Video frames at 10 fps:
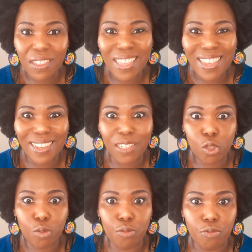they had
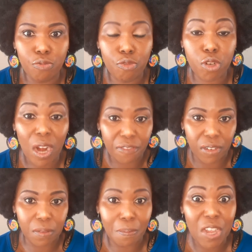to
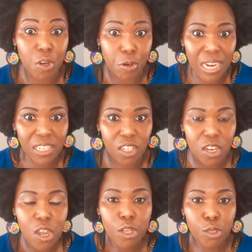travel, migrate
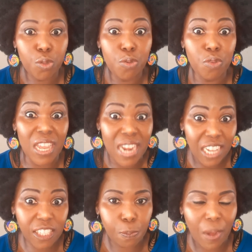to the
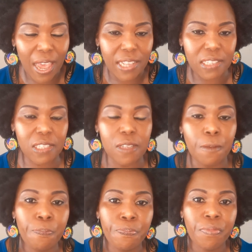next place,
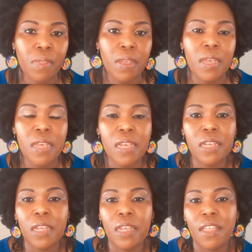
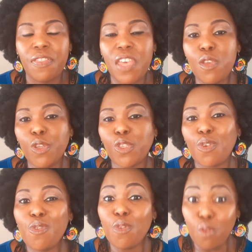they used to
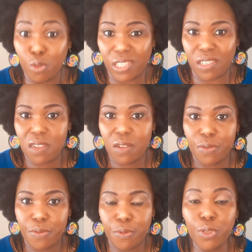use
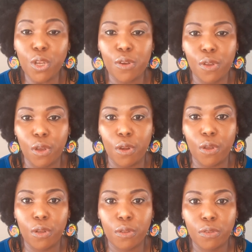
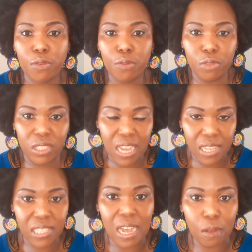Dondolo to
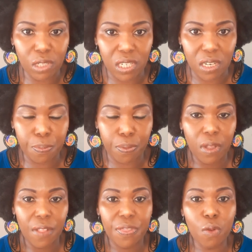test how deep
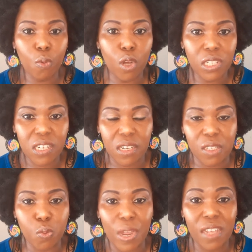the
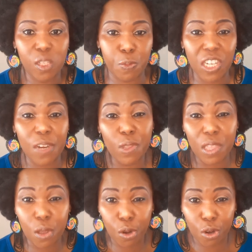waters were, especially when they
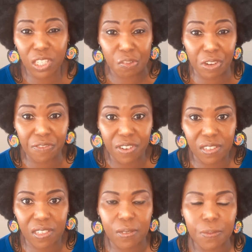were crossing
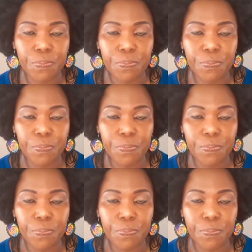rivers.